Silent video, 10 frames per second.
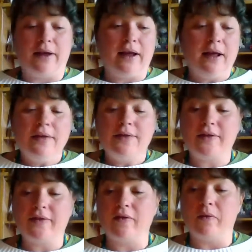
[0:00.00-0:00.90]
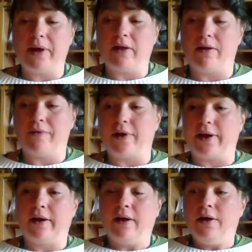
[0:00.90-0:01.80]
like this is a wheel of
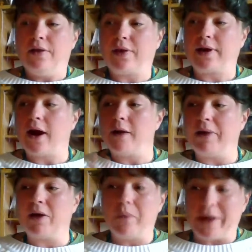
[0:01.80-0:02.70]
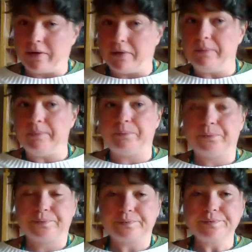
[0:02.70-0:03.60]
like the karmic wheel
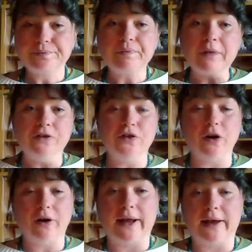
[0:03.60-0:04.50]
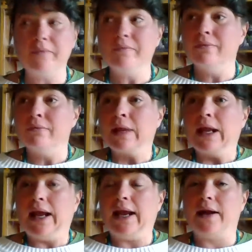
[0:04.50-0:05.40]
turning,
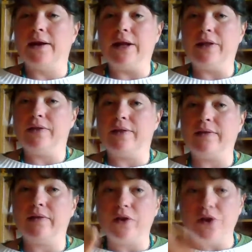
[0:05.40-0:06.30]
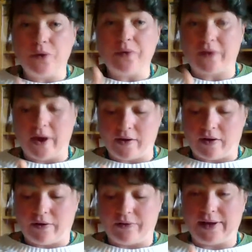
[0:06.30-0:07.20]
and this is a new
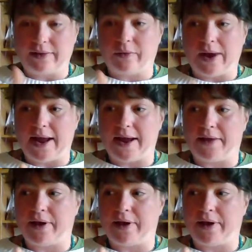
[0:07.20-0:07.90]
cycle. That's why